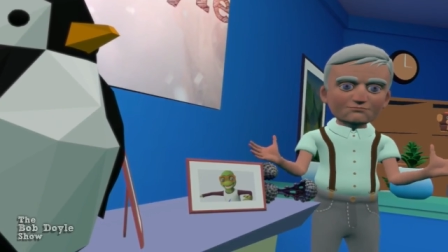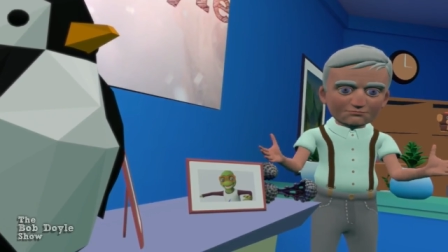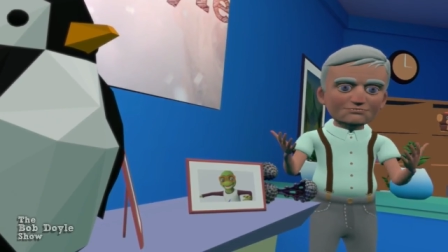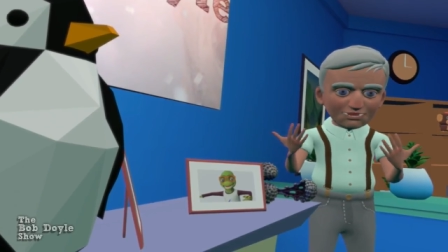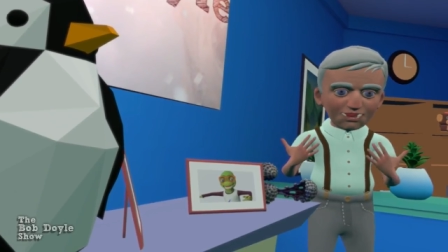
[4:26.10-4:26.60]

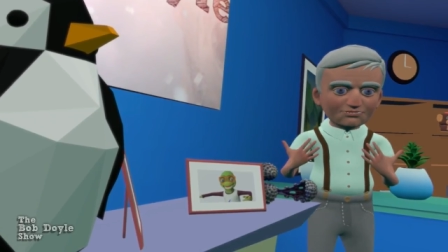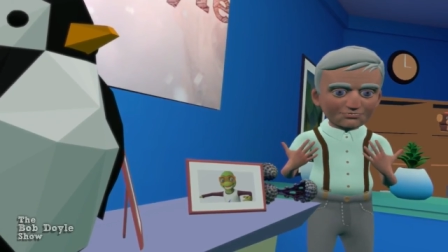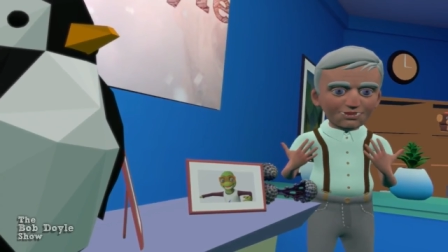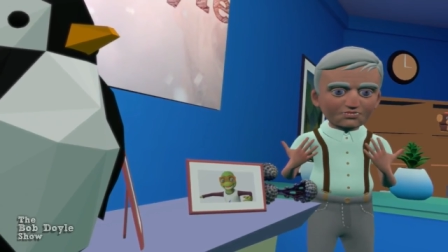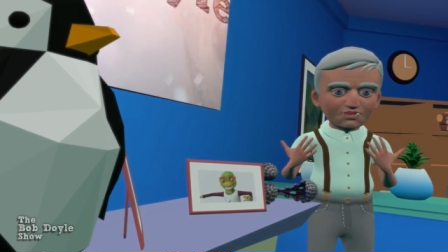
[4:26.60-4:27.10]
See, I
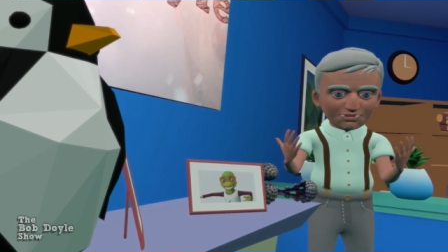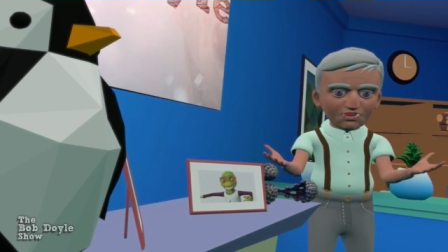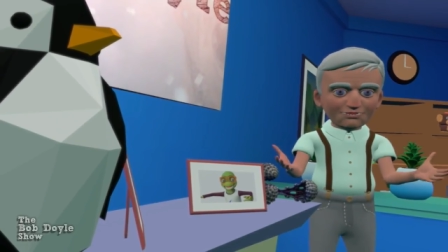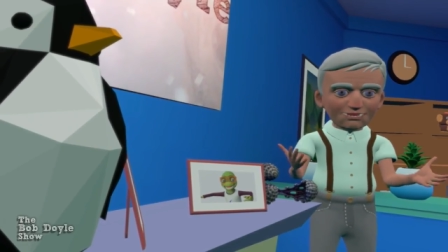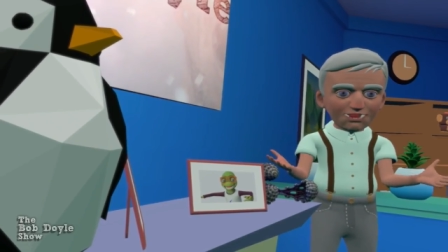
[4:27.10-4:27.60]
literally backed
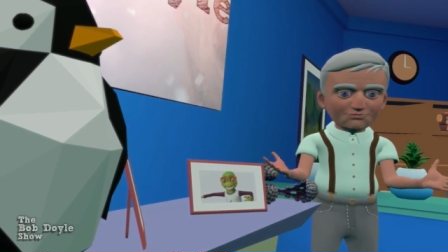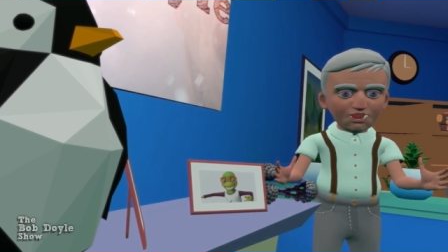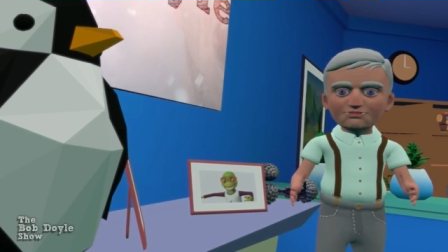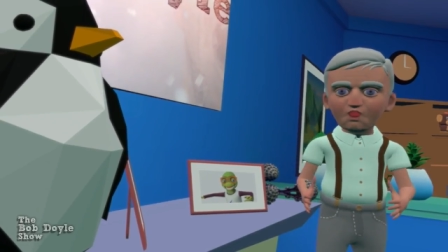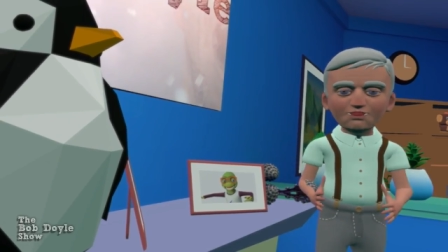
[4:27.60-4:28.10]
up. See what I did
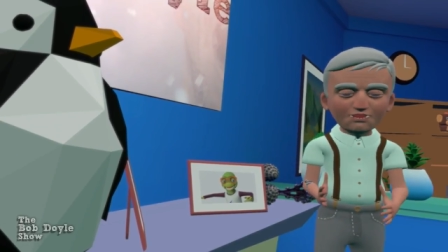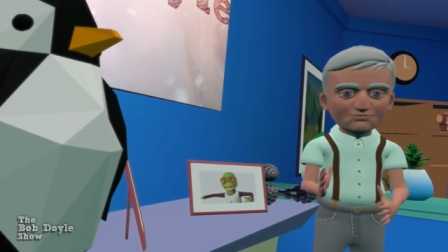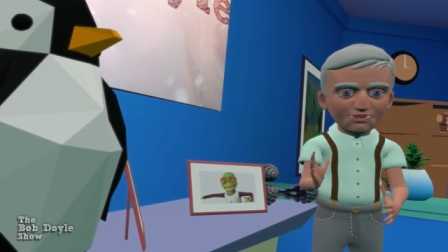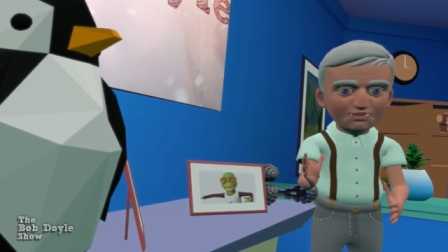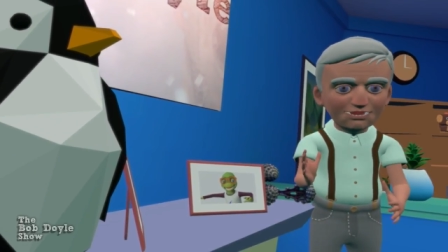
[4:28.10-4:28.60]
there?
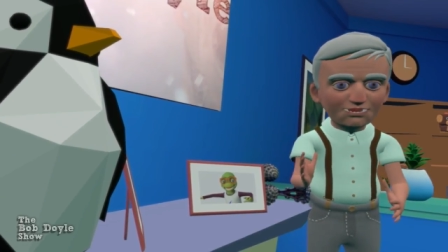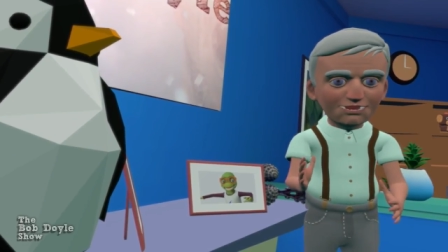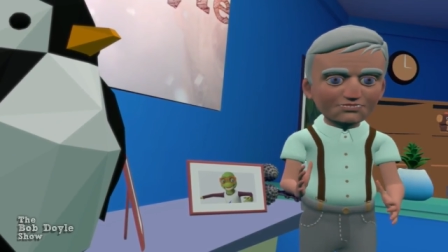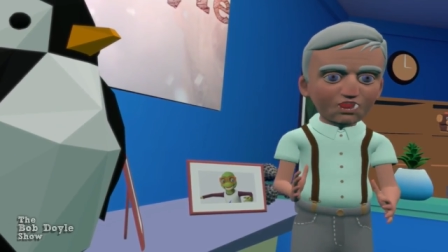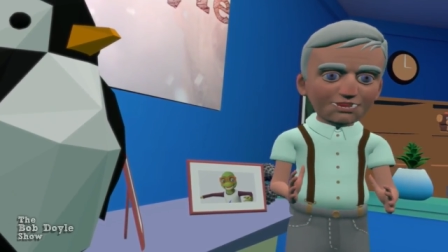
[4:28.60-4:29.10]
That's how that
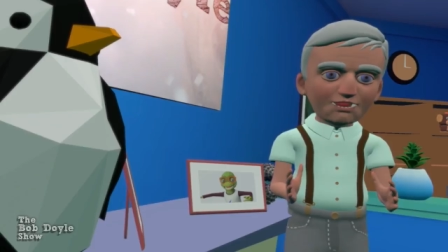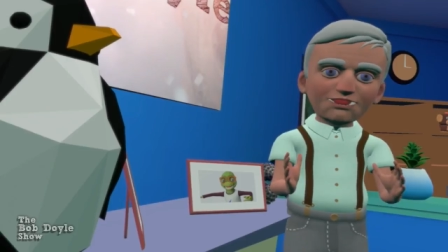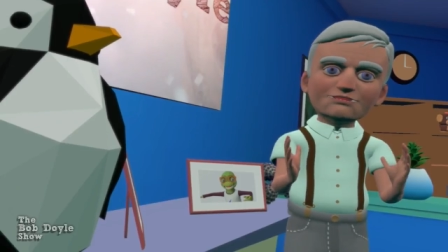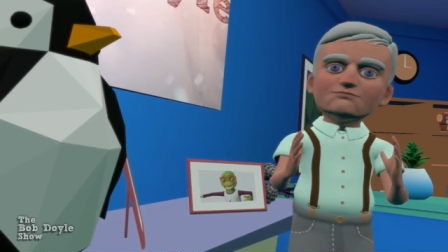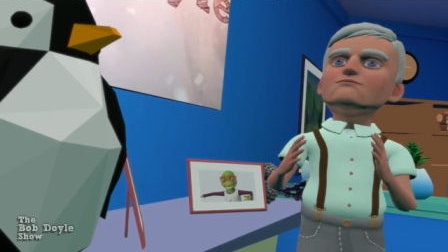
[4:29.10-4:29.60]
works.
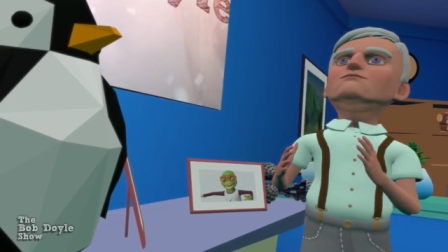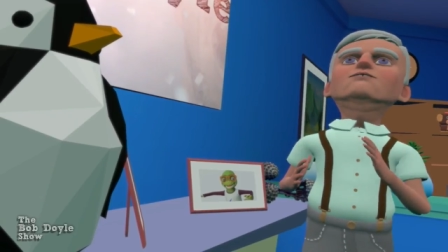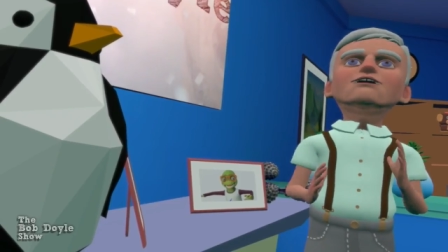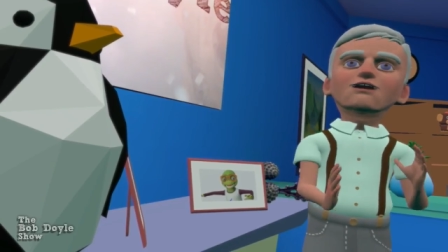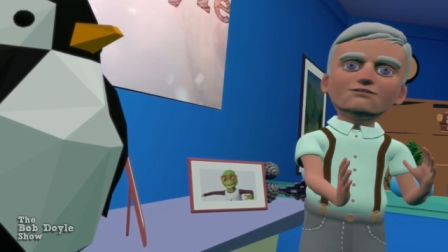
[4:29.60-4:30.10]
All right.
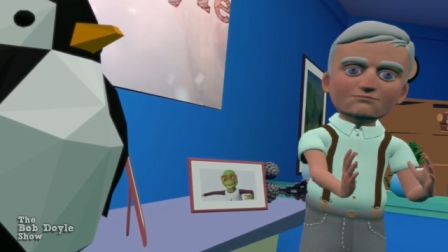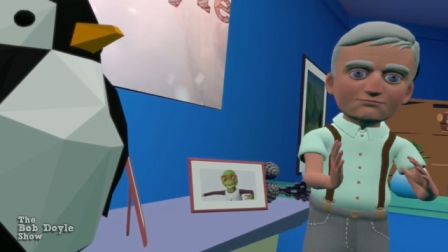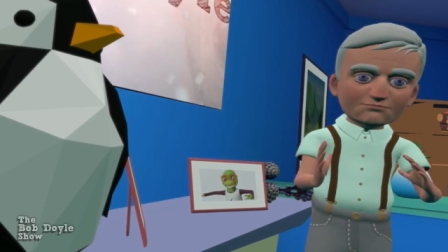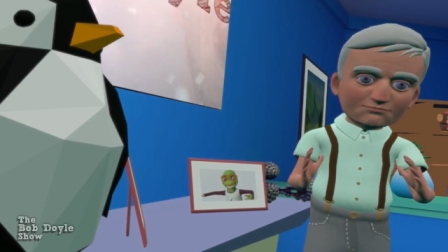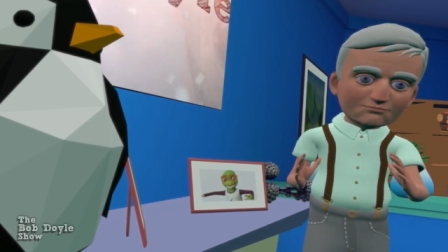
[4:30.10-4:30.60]

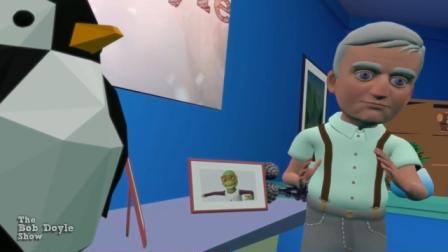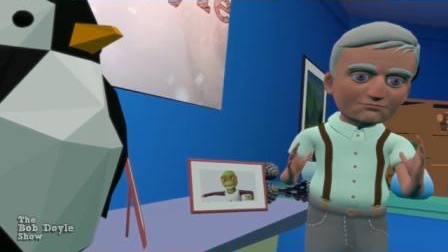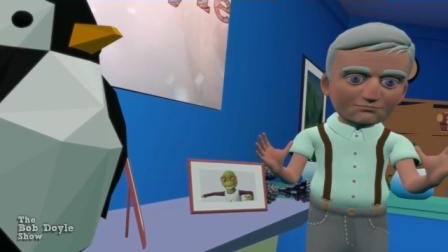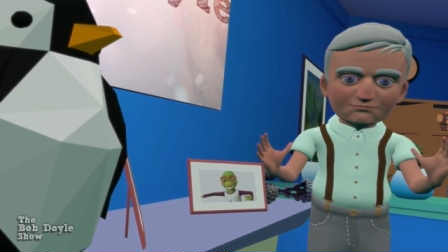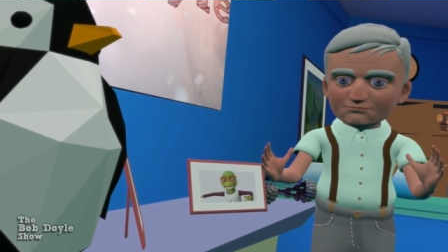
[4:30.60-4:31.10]

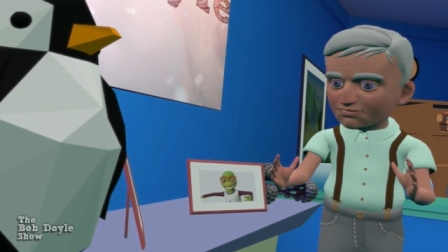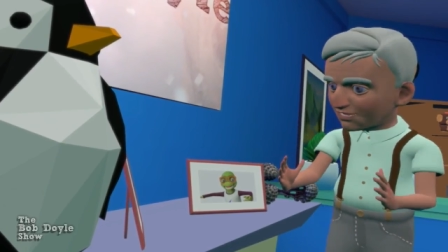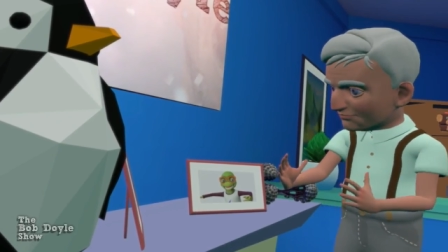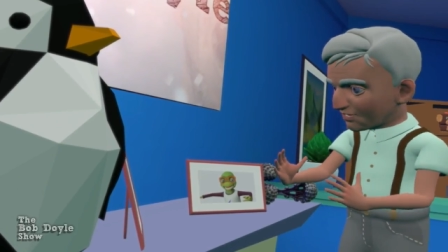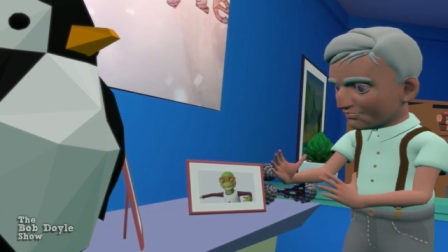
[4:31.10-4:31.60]
Thank you.
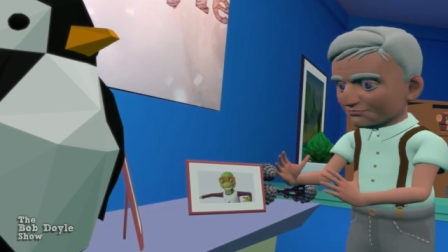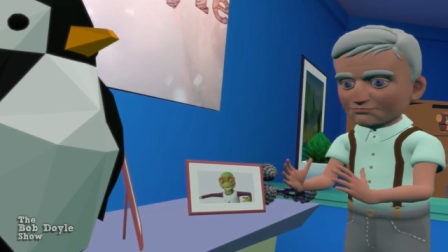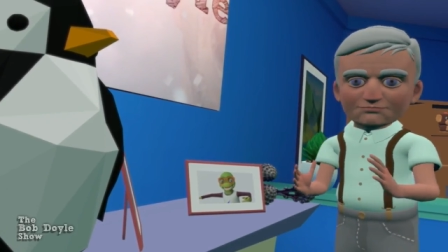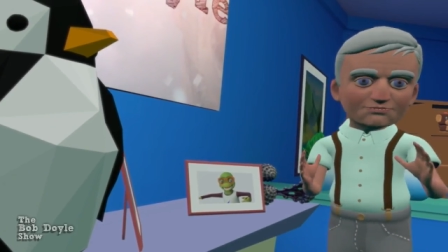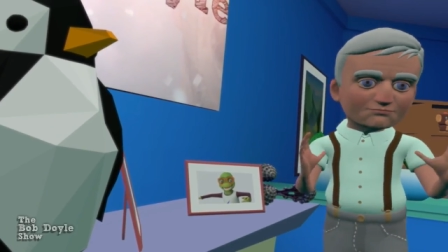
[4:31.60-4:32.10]

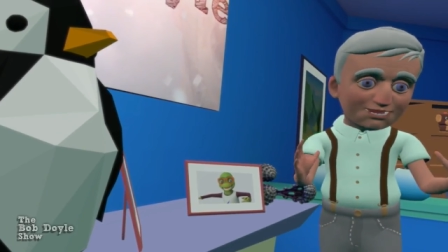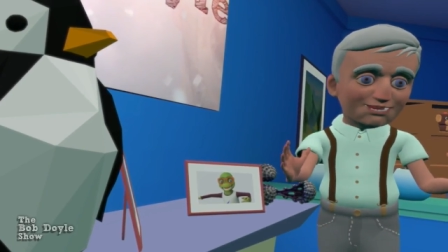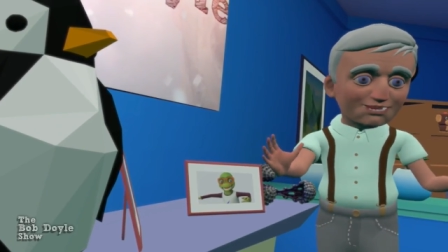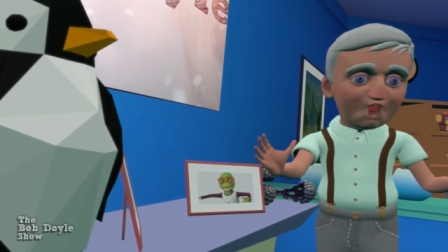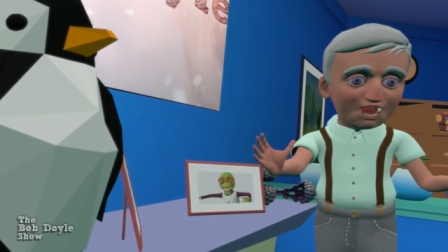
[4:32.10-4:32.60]
One of
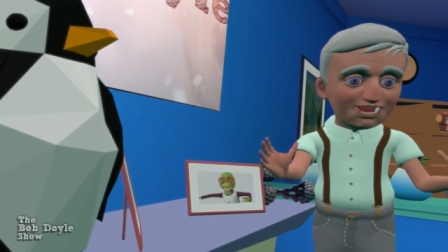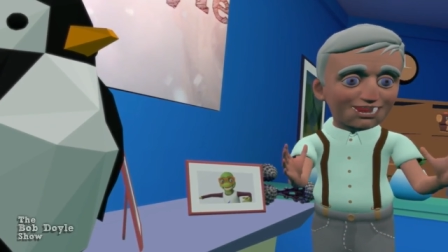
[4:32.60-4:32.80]
the